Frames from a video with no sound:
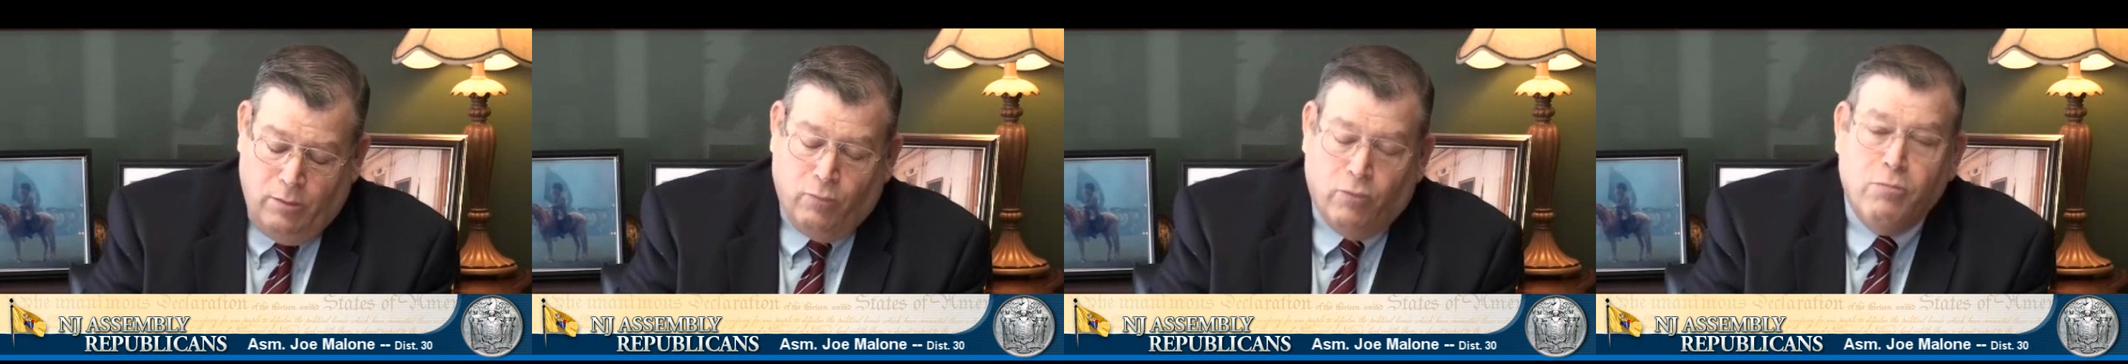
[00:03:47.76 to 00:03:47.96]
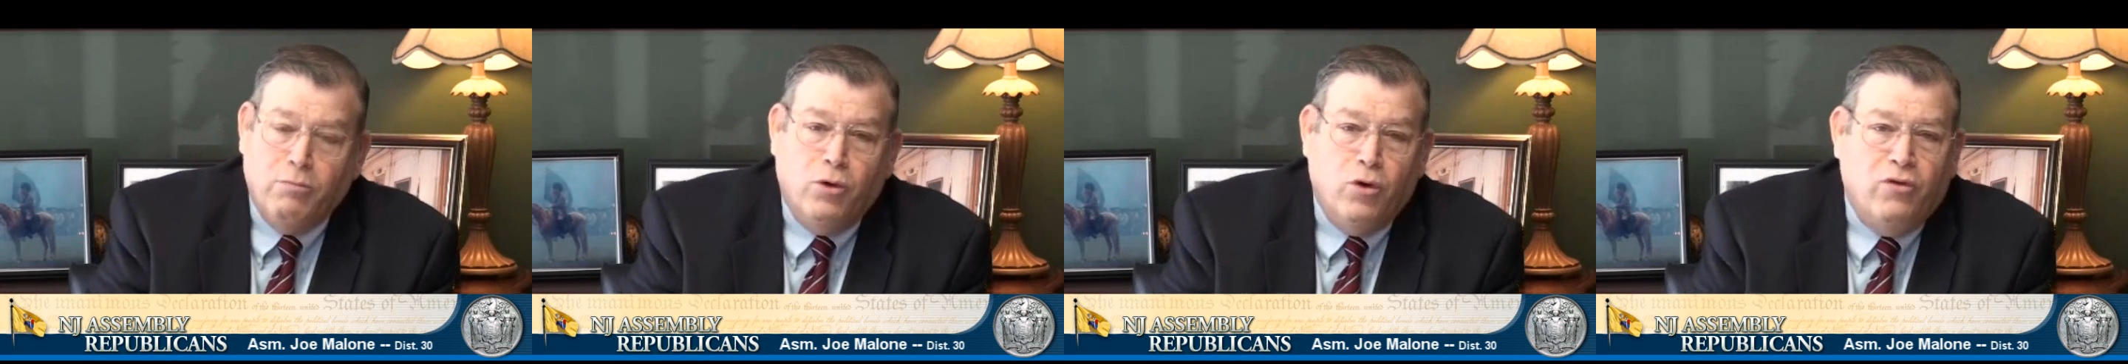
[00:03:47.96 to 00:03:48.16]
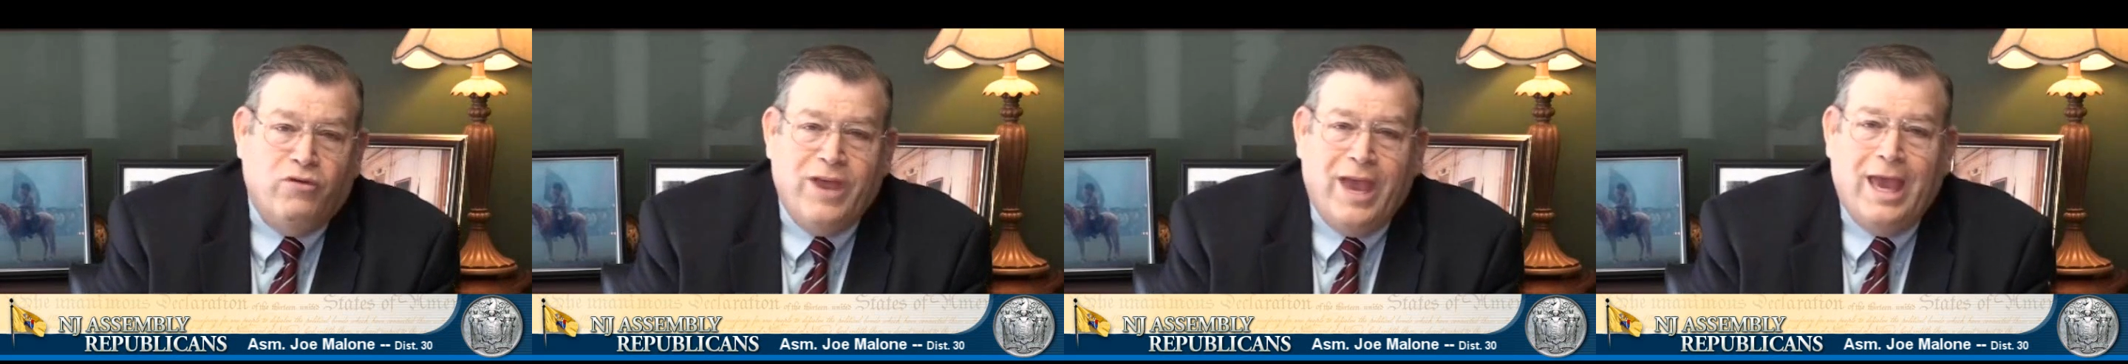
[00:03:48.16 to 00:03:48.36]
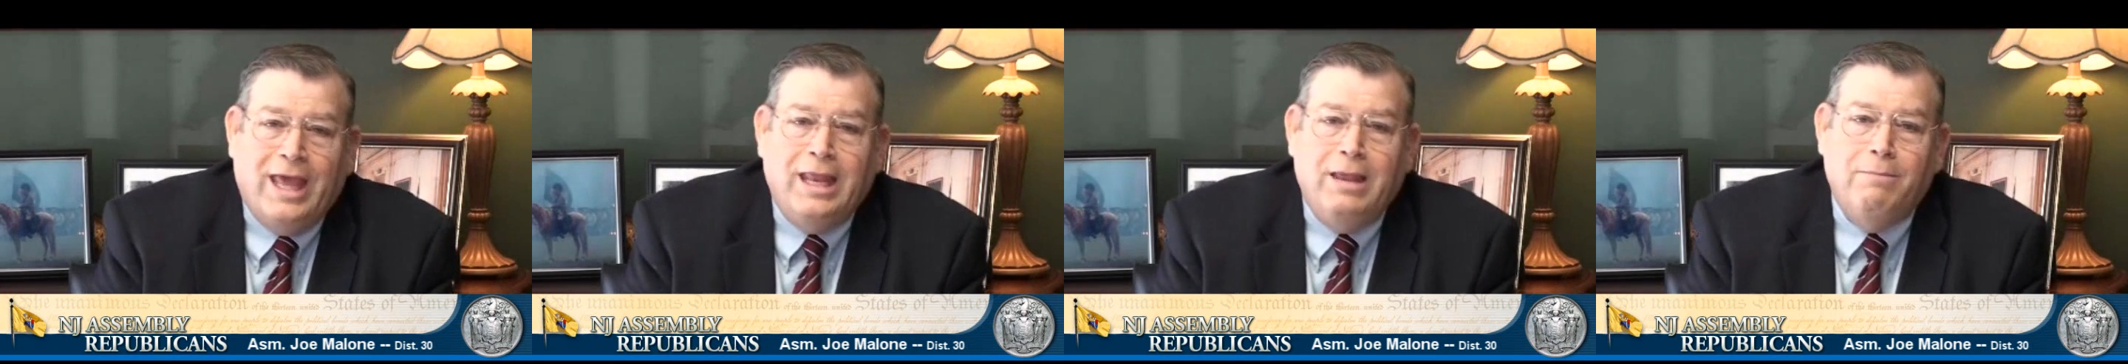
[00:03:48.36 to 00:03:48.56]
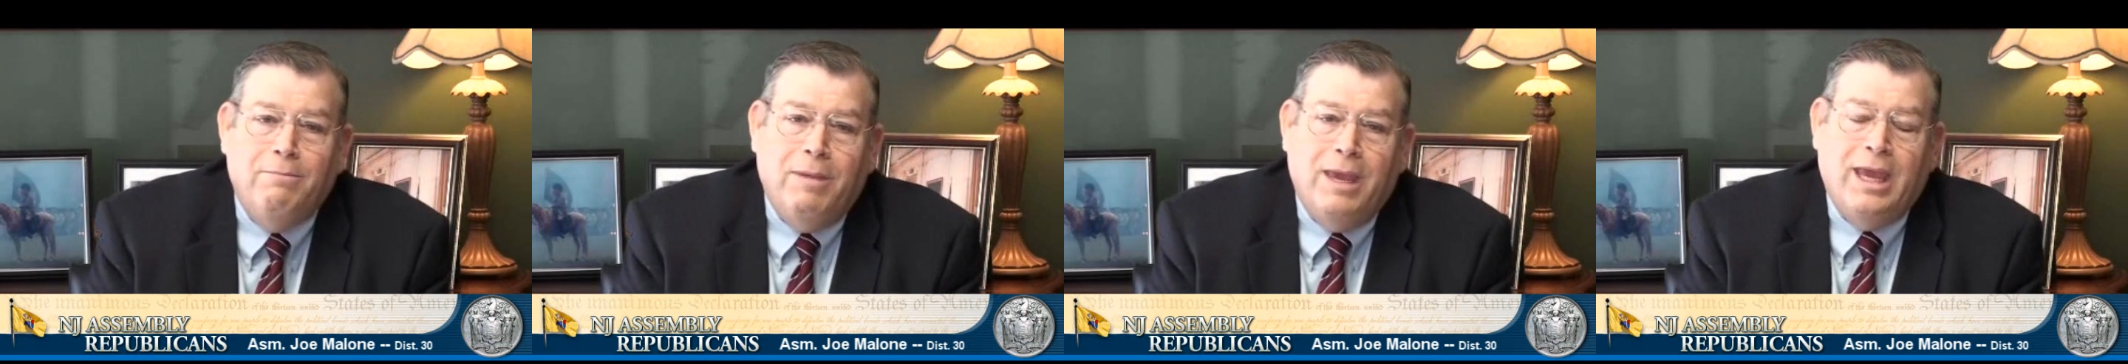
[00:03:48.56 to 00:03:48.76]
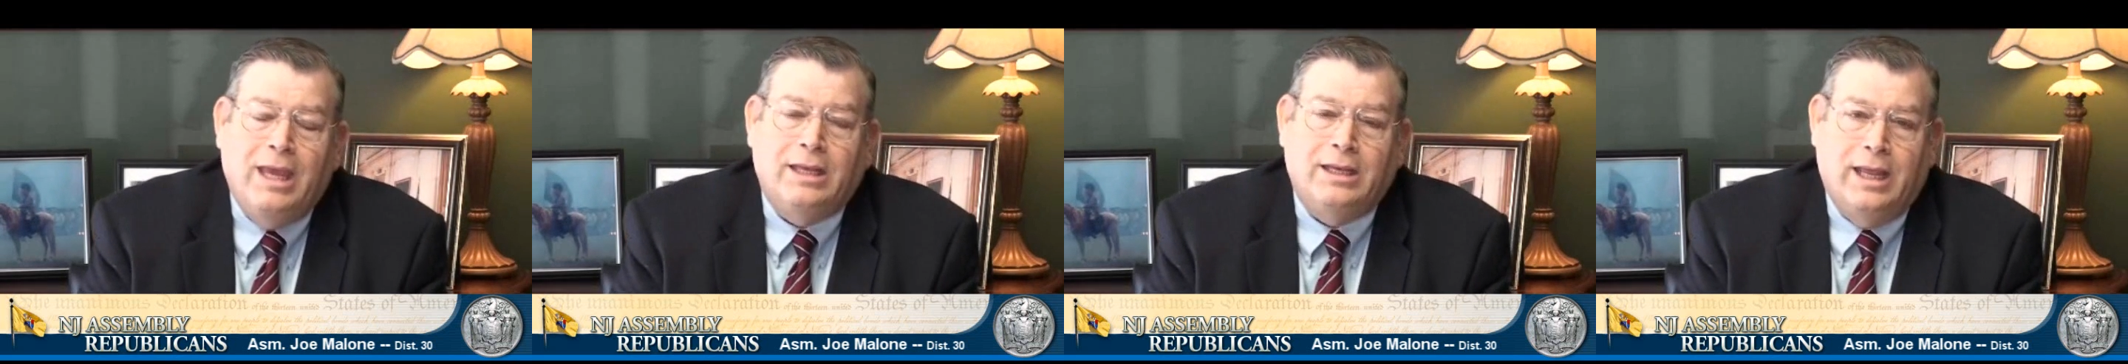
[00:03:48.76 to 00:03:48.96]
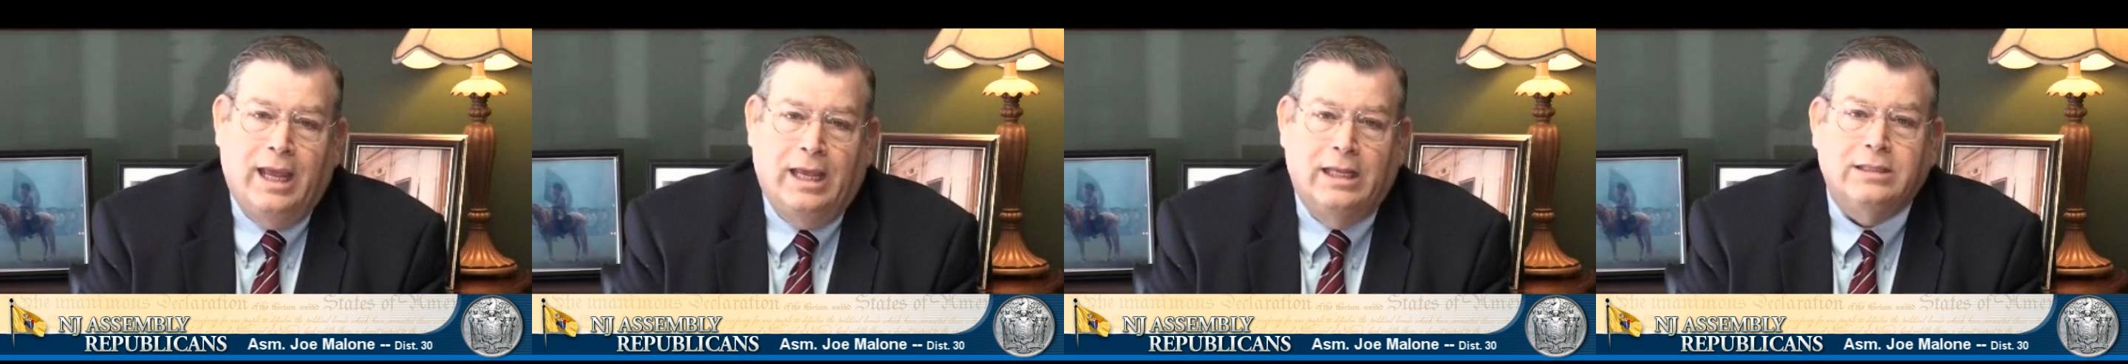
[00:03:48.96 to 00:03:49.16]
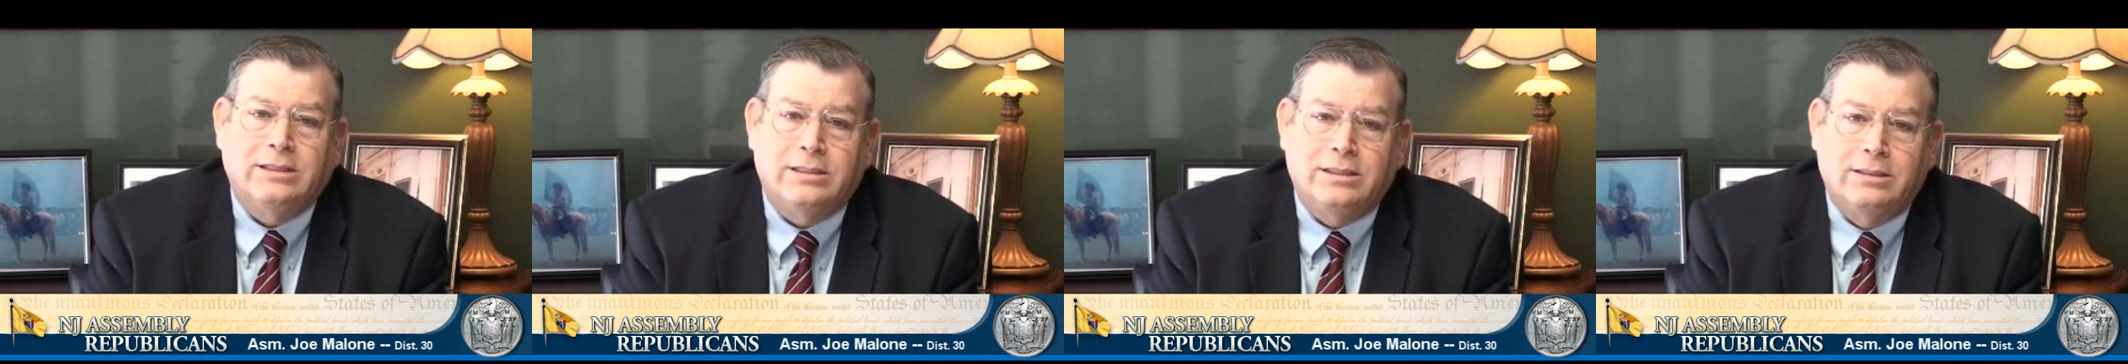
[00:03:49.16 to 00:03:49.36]
Remove any
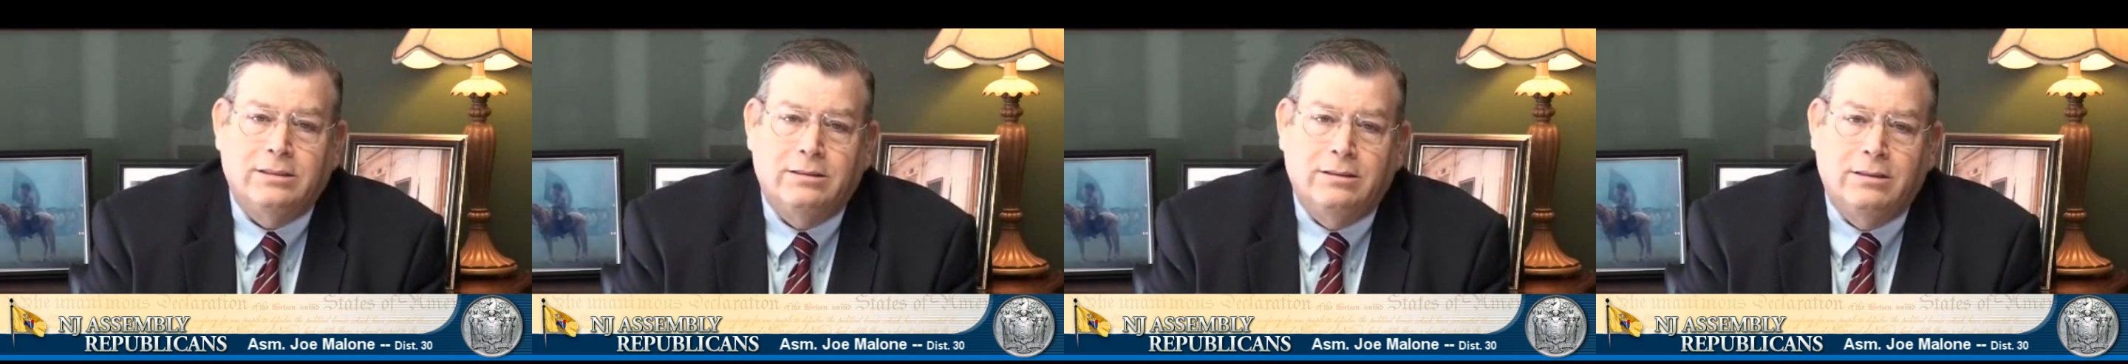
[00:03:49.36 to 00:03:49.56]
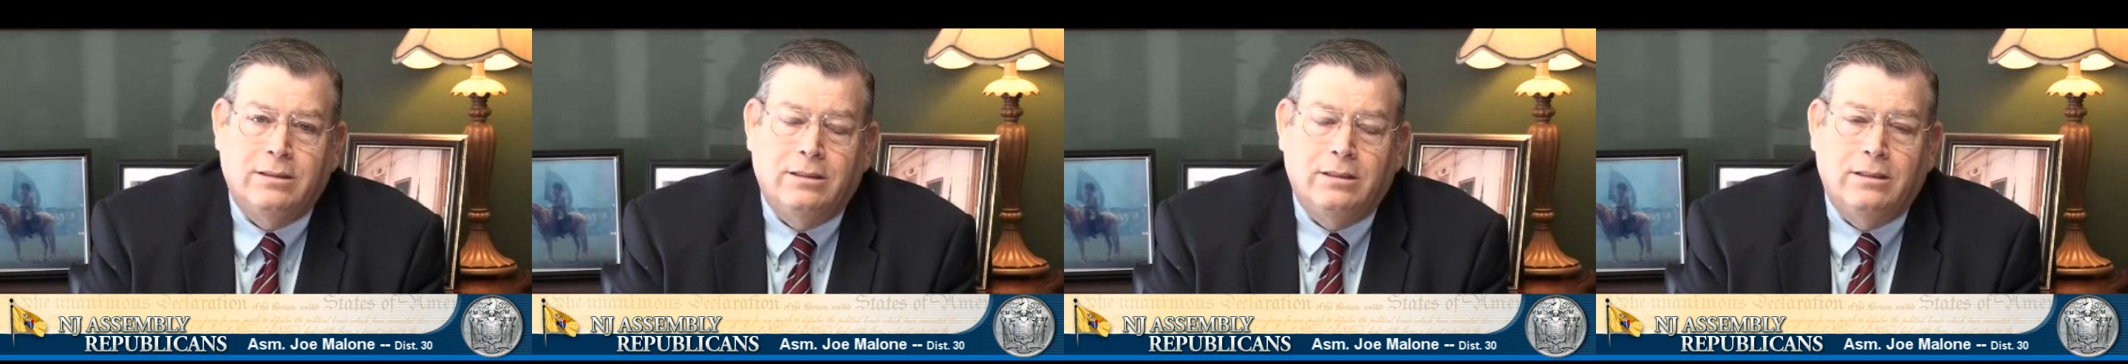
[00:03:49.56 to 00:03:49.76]
mandates